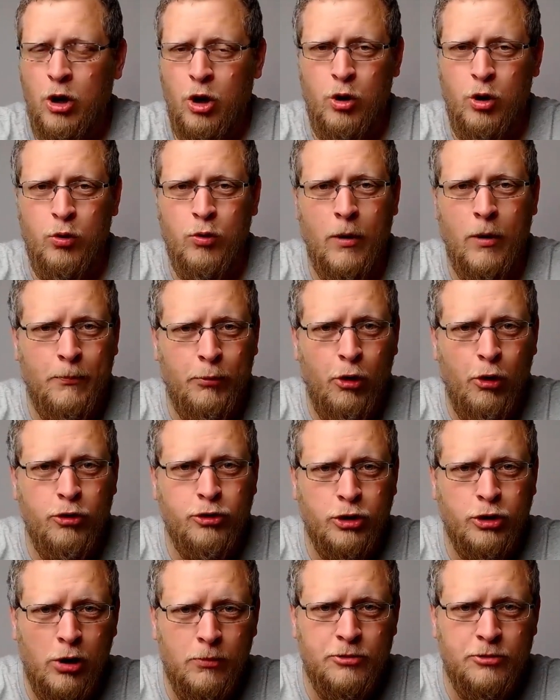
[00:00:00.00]
who
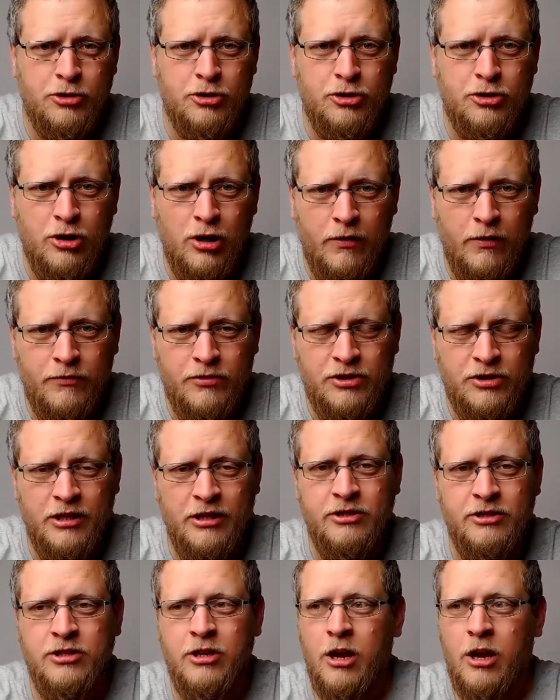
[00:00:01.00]
approach homelessness
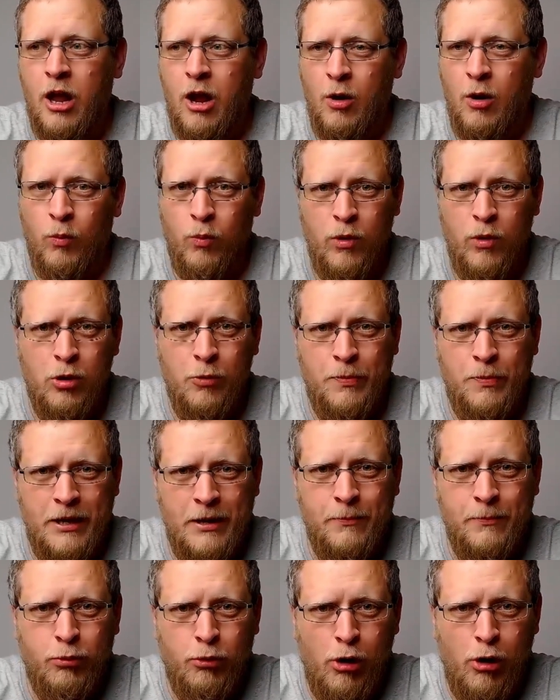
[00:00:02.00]
services will
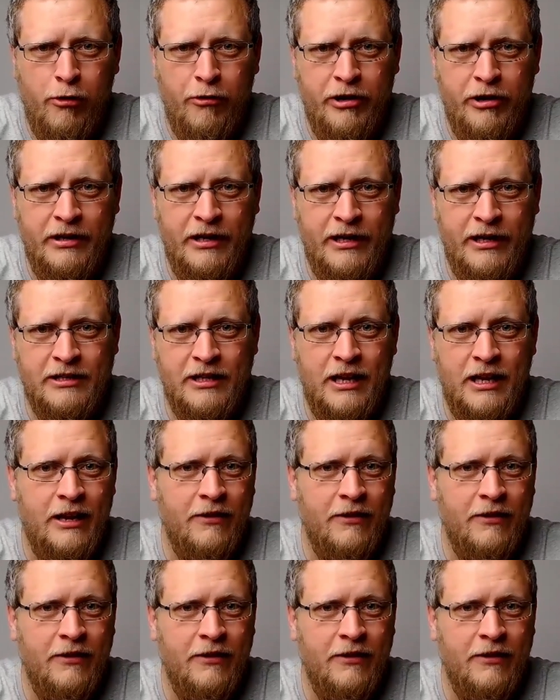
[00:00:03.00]
be in priority need.